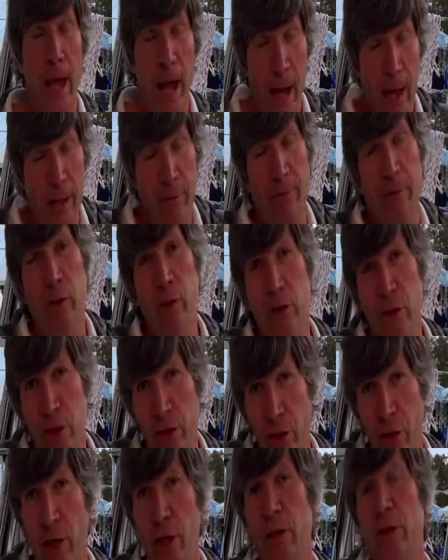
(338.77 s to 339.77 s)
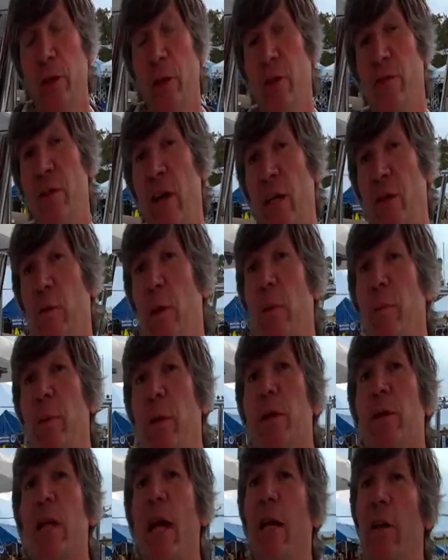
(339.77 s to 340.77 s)
Yeah, the infusion's ours. In fact, we
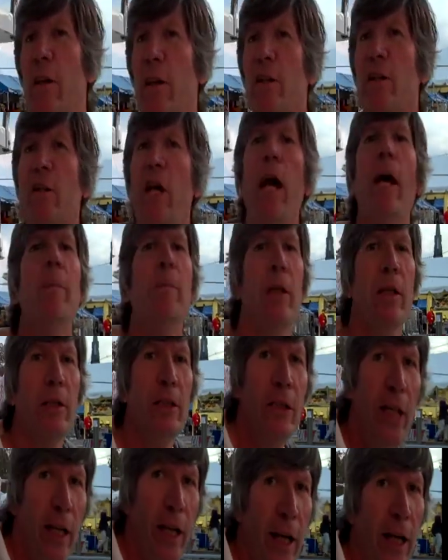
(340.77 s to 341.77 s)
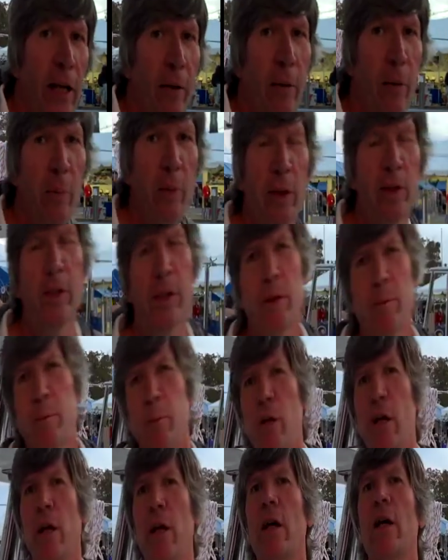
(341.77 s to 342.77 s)
built that in our shop in Santa Ana. We built the
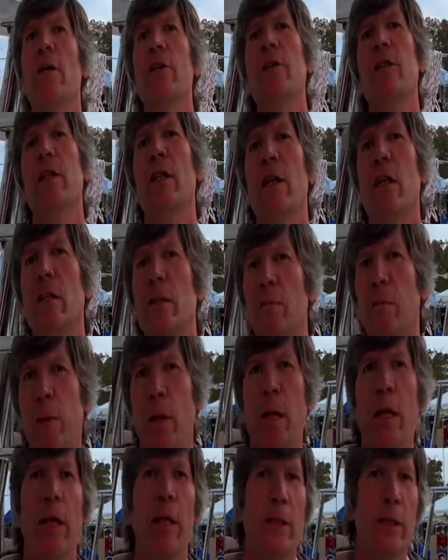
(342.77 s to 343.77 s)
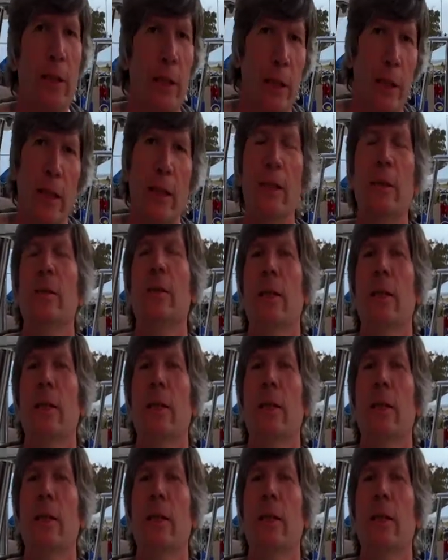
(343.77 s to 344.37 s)
protos and the plugs and the...